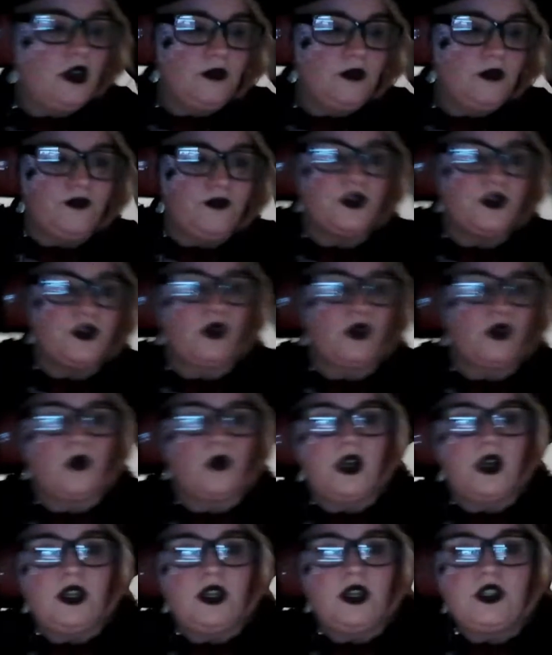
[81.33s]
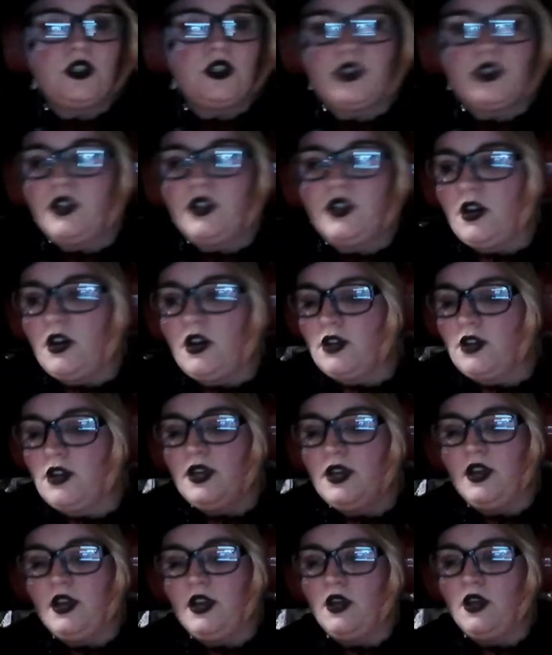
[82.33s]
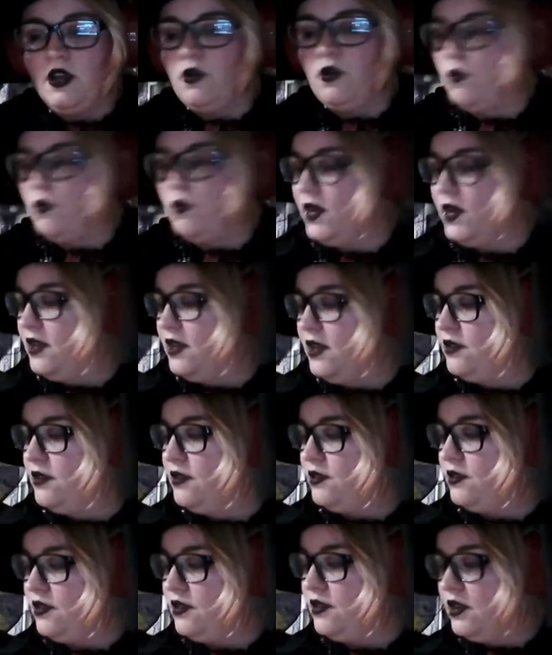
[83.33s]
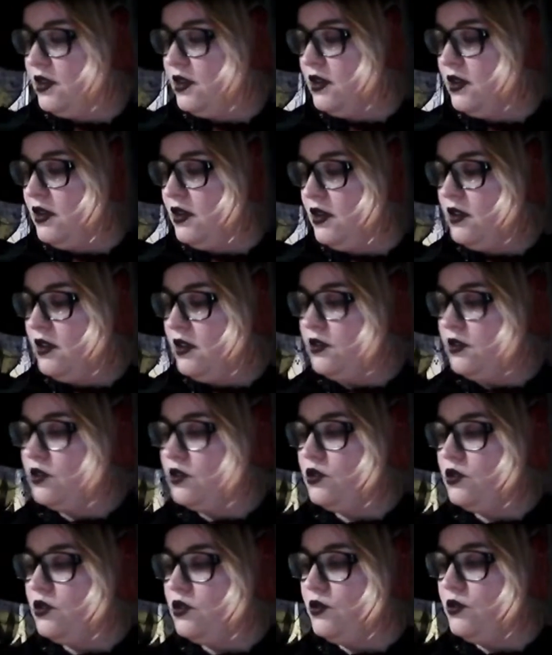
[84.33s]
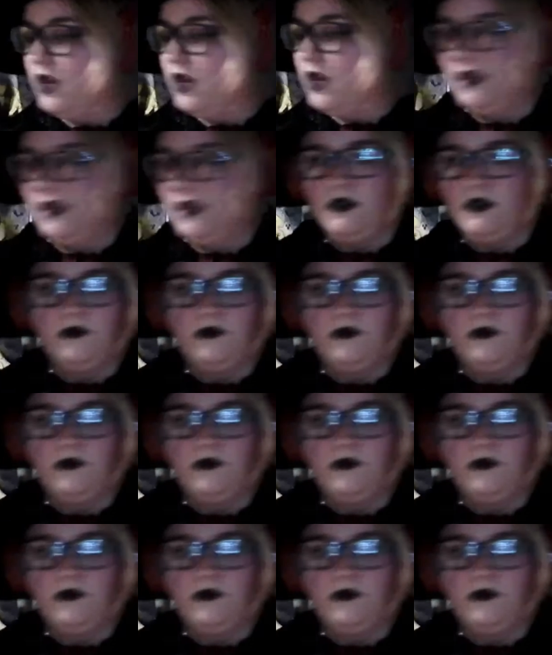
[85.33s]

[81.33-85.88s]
So we're going to start with a glue gun.